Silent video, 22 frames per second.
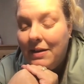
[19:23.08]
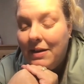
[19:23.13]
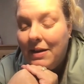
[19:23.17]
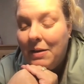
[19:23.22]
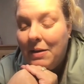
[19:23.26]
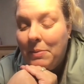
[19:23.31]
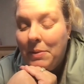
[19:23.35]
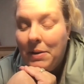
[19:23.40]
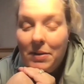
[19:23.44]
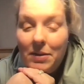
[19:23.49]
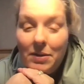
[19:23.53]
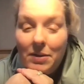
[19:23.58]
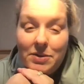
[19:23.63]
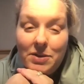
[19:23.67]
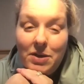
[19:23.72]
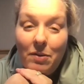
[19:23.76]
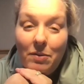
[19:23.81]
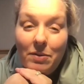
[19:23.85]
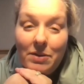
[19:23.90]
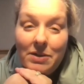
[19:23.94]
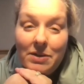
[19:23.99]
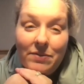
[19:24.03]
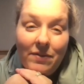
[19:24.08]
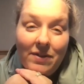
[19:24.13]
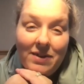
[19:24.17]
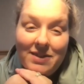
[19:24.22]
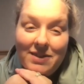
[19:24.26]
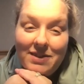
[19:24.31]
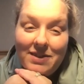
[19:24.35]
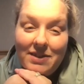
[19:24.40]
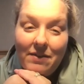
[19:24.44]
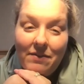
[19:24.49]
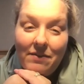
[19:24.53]
I mean, there's always
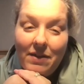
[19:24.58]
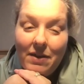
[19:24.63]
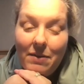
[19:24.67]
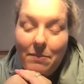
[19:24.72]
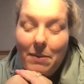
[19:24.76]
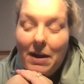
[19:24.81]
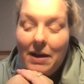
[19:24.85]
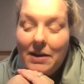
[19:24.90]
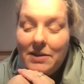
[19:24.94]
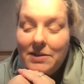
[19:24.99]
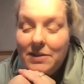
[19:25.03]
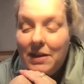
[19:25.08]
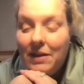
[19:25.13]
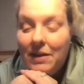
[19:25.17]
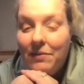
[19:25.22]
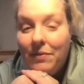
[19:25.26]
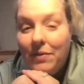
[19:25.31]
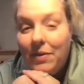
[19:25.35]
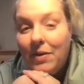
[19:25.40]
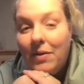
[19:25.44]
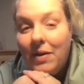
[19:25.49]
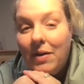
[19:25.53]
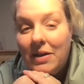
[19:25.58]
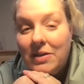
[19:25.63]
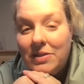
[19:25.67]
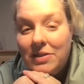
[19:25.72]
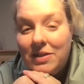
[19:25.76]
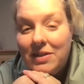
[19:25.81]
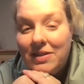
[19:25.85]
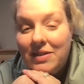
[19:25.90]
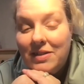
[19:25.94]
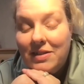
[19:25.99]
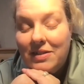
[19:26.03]
fun stuff like past life
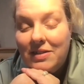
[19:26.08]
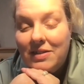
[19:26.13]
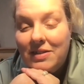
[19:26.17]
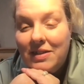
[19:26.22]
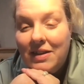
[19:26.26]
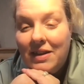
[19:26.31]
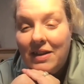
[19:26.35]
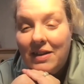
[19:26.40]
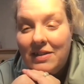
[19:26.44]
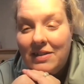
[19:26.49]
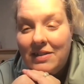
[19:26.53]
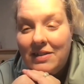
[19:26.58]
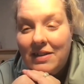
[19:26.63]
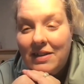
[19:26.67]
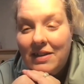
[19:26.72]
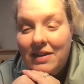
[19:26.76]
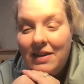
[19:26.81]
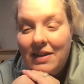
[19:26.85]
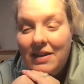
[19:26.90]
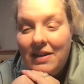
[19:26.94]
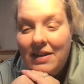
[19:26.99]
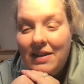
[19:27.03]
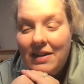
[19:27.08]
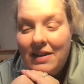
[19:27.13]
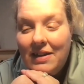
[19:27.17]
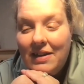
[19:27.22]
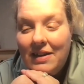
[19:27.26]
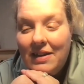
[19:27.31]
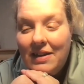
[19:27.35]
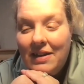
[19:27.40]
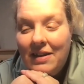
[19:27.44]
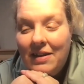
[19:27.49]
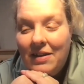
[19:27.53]
regressions and
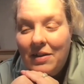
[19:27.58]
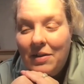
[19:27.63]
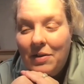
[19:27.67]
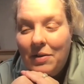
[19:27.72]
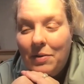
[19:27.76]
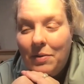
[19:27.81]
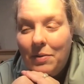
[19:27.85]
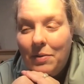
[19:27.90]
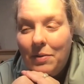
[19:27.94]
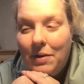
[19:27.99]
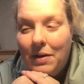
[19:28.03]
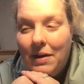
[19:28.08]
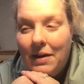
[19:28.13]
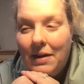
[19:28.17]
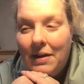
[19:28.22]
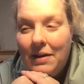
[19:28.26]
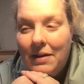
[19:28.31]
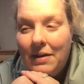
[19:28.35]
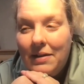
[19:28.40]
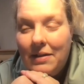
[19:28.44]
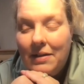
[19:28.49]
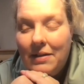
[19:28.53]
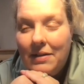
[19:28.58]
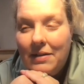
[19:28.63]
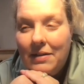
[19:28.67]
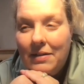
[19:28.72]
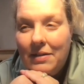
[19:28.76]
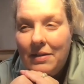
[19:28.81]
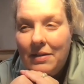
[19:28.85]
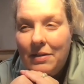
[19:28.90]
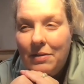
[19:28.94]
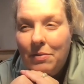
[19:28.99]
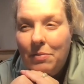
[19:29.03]
you know, uh,
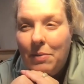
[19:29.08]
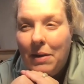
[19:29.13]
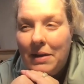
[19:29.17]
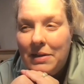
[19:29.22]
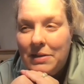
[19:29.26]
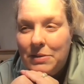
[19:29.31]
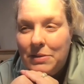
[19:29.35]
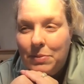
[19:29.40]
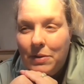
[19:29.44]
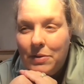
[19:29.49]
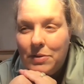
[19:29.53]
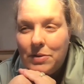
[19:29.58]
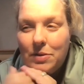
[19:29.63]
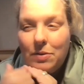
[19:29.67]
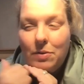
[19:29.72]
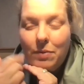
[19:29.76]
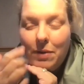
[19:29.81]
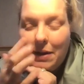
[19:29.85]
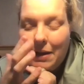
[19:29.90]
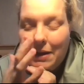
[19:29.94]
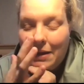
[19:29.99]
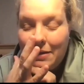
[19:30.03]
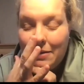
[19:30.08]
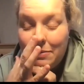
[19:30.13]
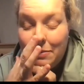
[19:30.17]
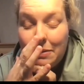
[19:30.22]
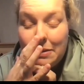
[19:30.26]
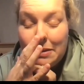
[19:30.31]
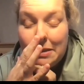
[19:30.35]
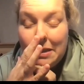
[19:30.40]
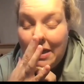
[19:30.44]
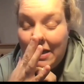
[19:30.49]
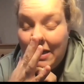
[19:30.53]
through my spiritual readings, we
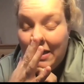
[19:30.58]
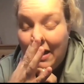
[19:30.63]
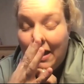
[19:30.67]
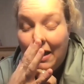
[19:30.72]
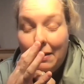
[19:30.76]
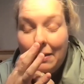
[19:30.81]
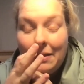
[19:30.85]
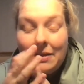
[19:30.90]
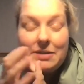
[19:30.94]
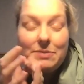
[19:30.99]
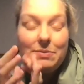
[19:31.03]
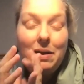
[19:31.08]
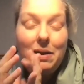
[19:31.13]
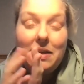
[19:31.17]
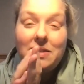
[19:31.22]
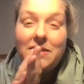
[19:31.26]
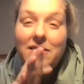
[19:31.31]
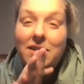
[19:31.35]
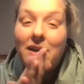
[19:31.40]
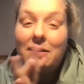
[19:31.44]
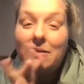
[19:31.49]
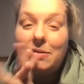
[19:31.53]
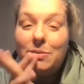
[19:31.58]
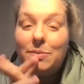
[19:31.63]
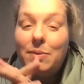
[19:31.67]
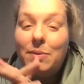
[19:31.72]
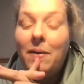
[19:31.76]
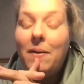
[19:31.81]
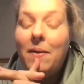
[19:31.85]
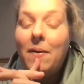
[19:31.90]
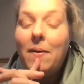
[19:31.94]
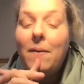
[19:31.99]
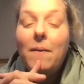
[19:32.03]
see a lot of this past lives,
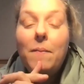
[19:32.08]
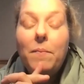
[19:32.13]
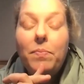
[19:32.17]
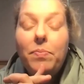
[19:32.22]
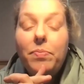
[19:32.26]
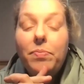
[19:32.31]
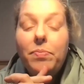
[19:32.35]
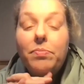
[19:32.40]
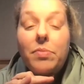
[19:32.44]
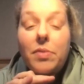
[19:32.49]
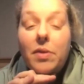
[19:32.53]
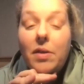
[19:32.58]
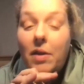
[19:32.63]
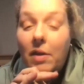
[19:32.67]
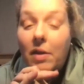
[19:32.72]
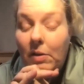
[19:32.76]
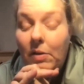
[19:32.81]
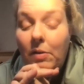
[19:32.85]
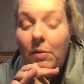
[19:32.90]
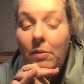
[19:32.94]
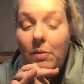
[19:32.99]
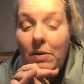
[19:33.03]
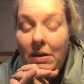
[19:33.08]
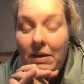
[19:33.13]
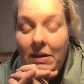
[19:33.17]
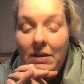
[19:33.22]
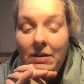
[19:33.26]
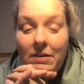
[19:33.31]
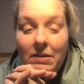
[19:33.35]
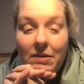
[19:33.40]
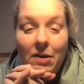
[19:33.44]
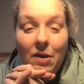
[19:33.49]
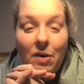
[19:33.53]
but you don't
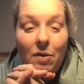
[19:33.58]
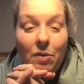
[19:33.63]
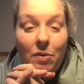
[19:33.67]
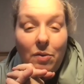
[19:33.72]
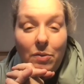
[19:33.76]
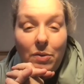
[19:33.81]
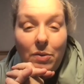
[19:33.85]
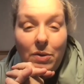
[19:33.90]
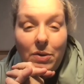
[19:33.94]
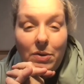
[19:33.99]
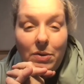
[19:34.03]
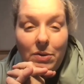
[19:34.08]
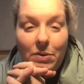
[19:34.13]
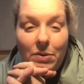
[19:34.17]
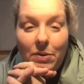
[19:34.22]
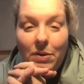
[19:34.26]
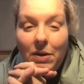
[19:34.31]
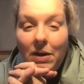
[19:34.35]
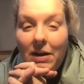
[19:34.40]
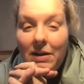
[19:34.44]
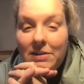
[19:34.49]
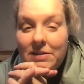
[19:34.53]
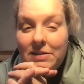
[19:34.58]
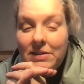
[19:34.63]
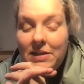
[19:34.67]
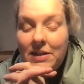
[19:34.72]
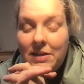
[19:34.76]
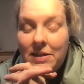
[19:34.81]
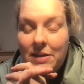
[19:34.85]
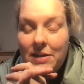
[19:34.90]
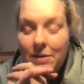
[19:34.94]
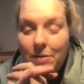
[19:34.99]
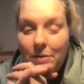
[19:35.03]
need to know who caused
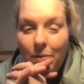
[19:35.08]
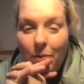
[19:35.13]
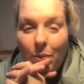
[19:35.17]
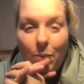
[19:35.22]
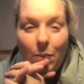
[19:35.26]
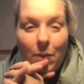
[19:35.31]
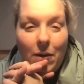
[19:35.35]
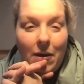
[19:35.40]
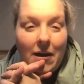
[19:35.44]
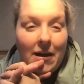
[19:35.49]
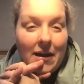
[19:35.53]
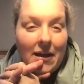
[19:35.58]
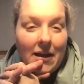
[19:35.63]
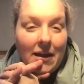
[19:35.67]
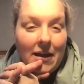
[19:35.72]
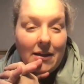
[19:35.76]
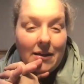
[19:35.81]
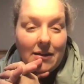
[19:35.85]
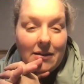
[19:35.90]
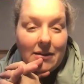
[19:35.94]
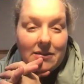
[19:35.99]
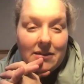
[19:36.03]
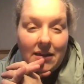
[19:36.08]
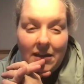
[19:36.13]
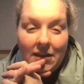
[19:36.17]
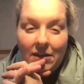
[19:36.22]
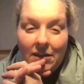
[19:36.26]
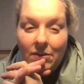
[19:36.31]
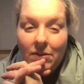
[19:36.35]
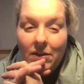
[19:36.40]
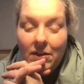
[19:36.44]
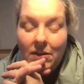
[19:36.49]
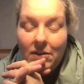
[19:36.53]
it or why to
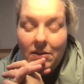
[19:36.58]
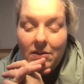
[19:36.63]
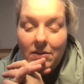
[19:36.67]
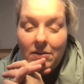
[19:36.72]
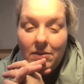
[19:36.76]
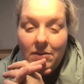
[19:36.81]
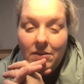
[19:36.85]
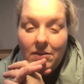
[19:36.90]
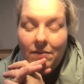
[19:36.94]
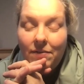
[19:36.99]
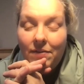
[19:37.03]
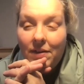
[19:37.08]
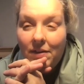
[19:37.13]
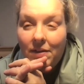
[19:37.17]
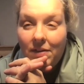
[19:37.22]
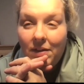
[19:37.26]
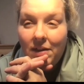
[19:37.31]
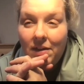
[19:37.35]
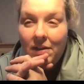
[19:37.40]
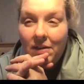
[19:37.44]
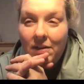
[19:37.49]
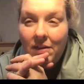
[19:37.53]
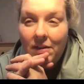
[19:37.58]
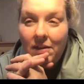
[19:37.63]
heal it, to feel it.